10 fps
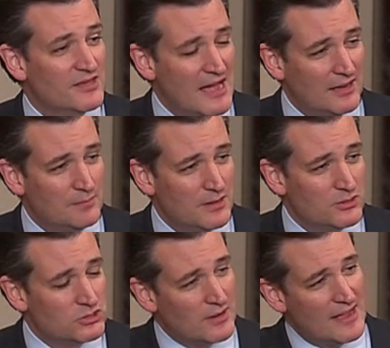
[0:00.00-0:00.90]
the
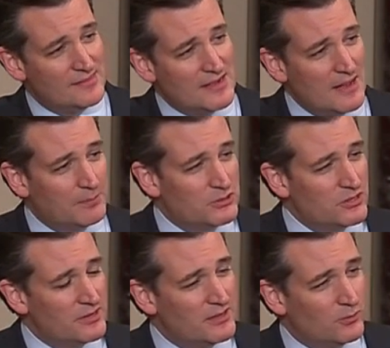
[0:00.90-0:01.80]
Alamo, so I had the
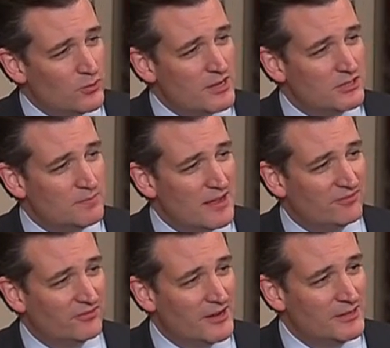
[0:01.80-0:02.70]
opportunity to read to my
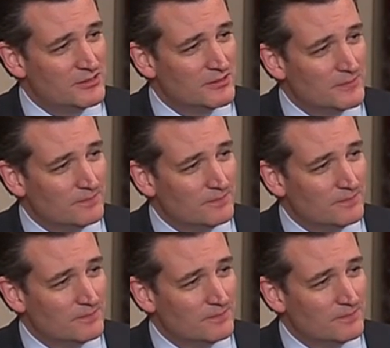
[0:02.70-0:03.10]
friend